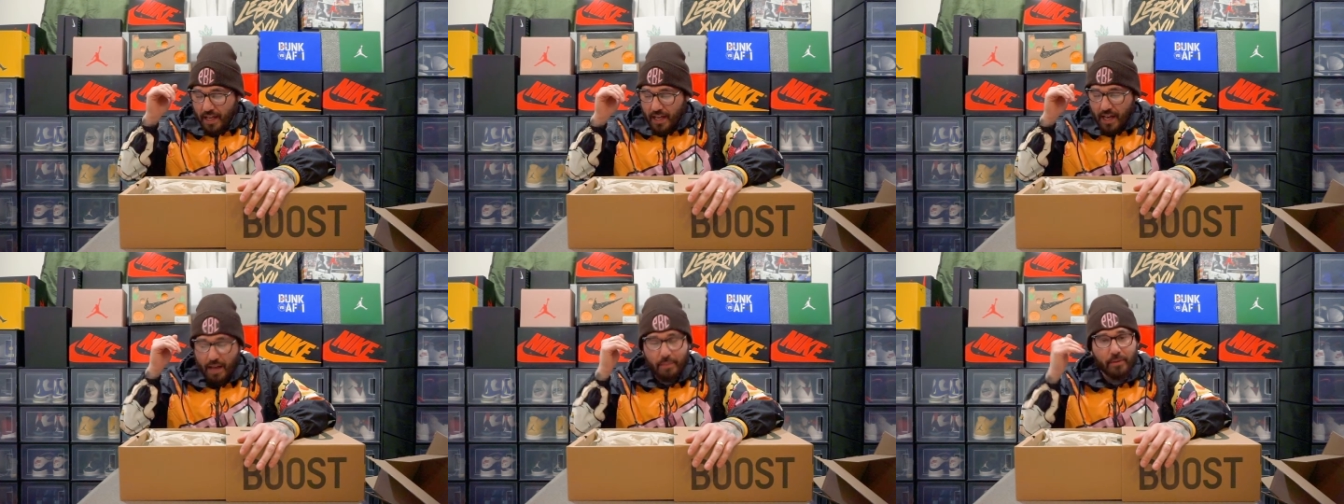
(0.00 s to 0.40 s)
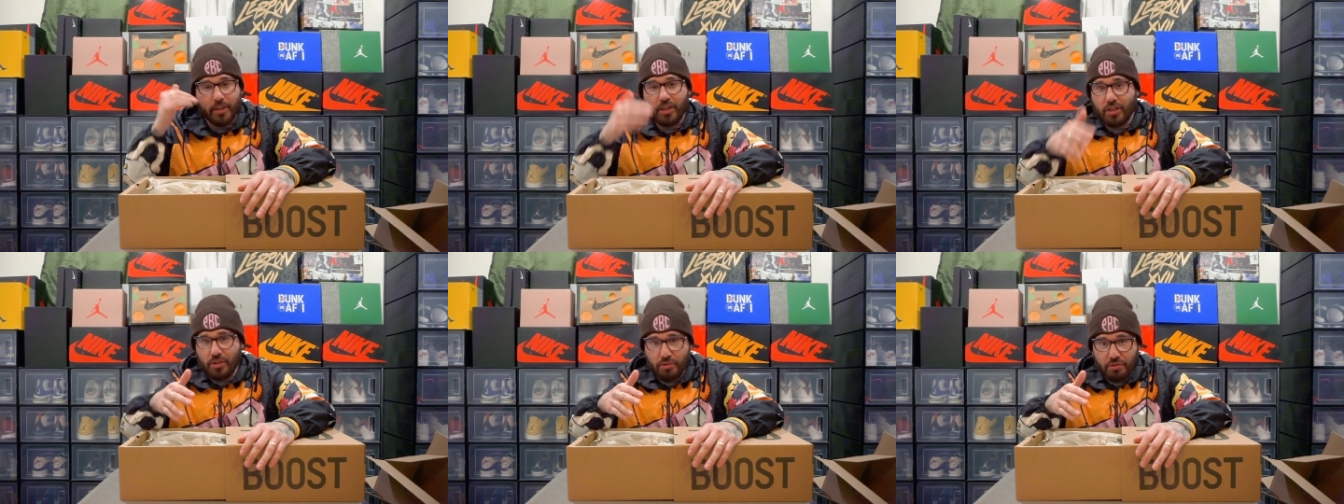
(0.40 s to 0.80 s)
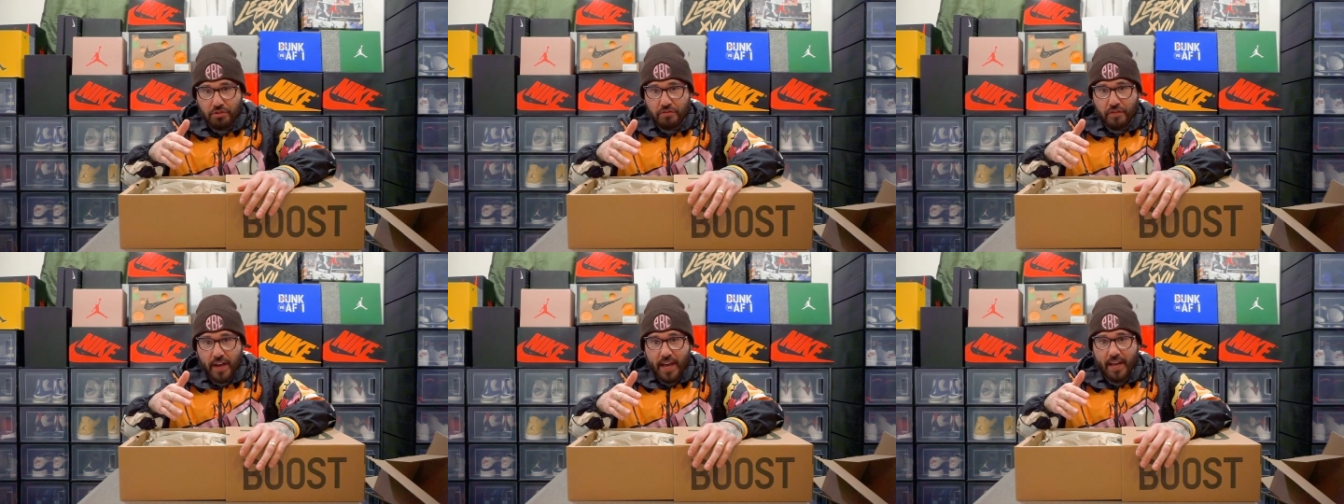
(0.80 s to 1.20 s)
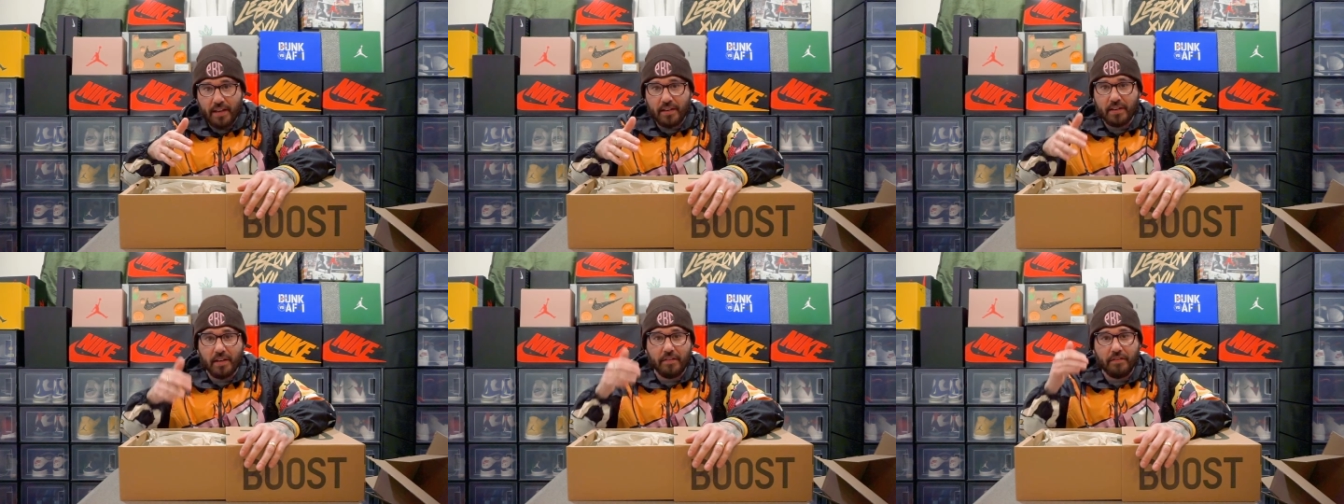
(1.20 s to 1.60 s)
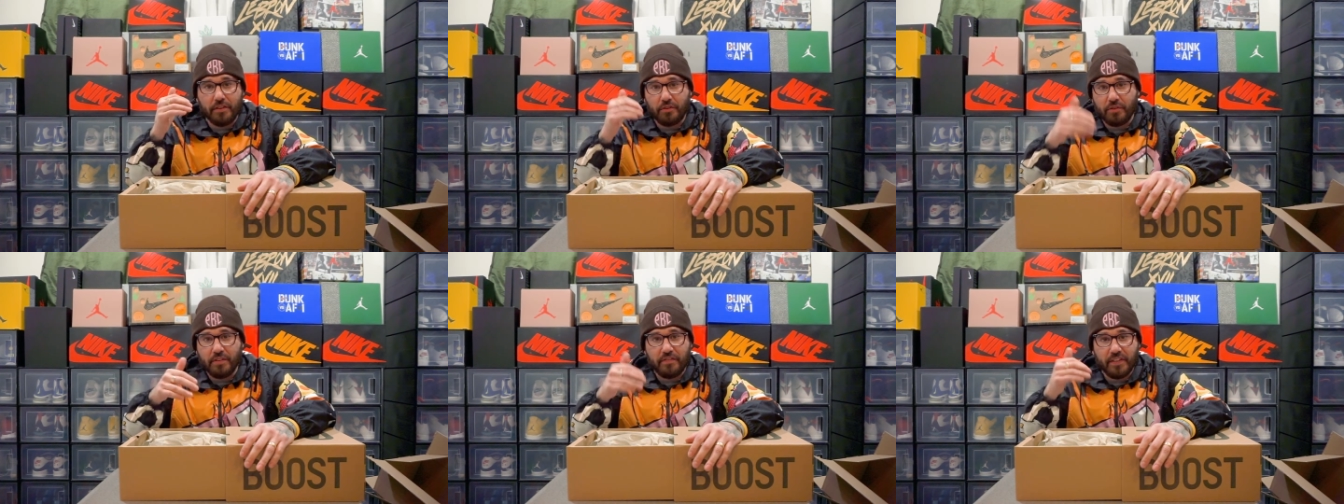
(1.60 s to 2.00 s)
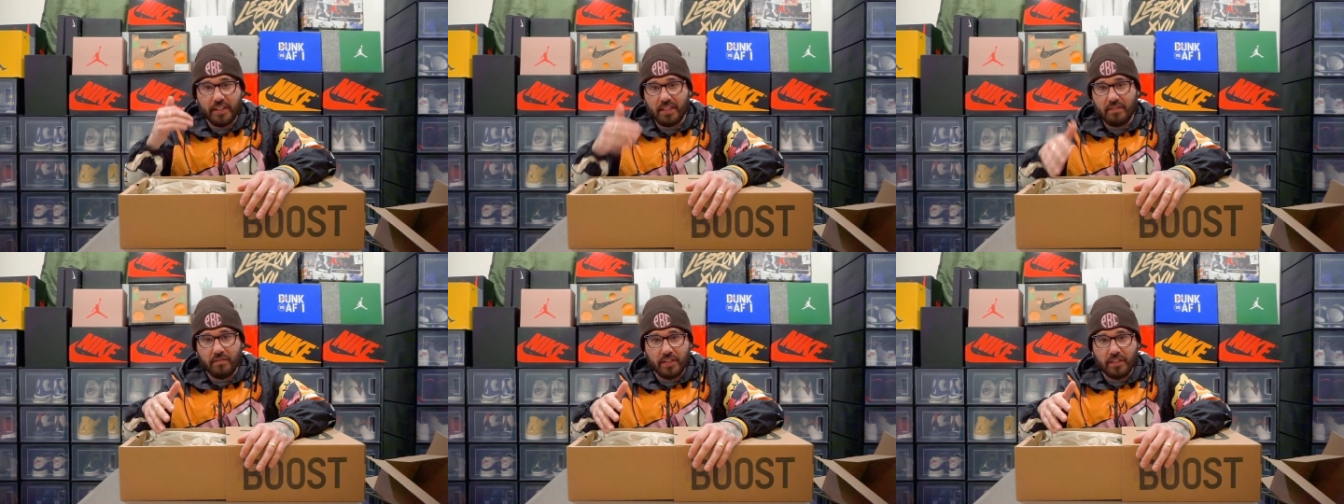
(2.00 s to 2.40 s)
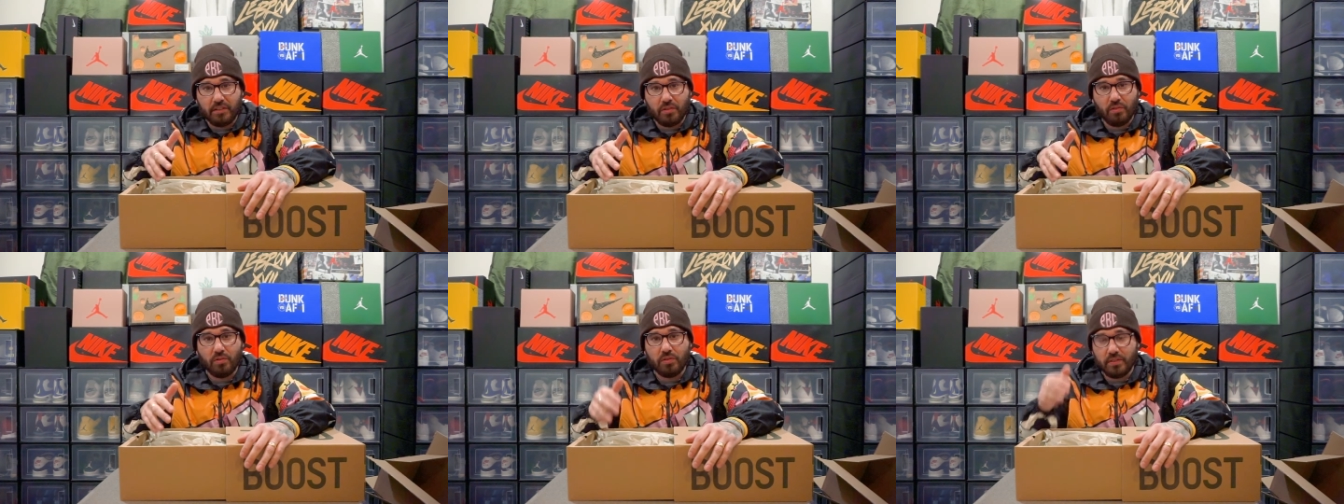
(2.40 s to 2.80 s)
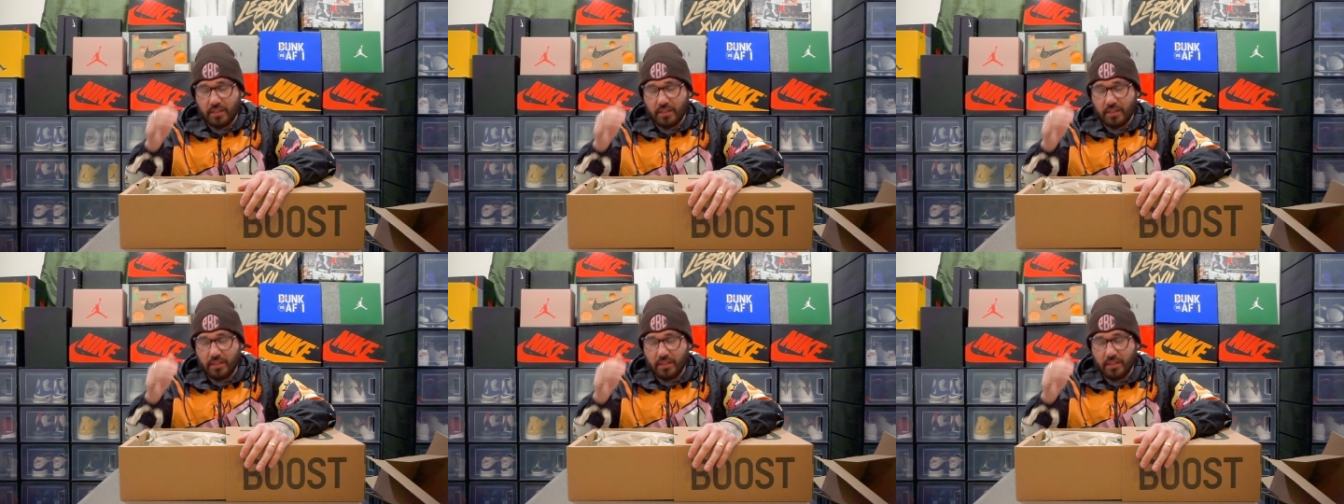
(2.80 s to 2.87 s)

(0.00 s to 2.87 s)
I'm a huge fan of the 350 V2s.